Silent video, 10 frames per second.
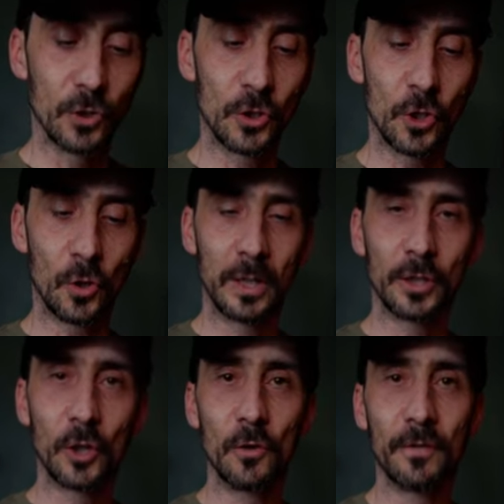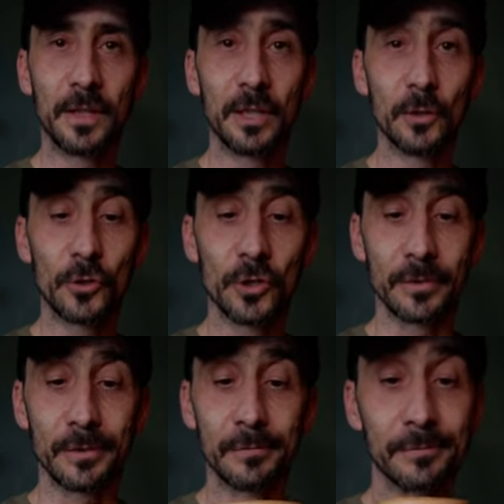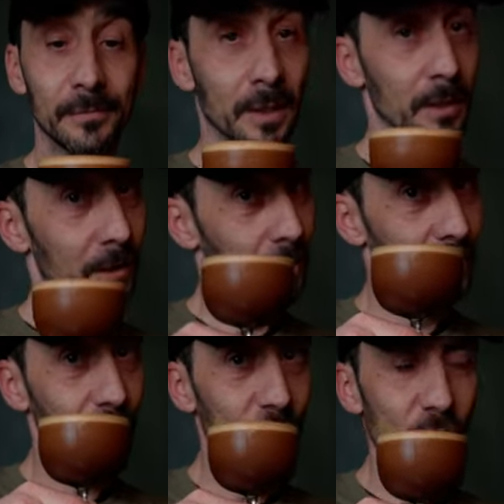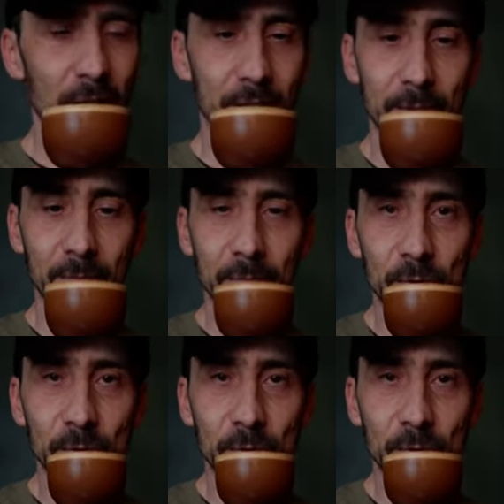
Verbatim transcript: chocolate coffee indulgence. Cheers.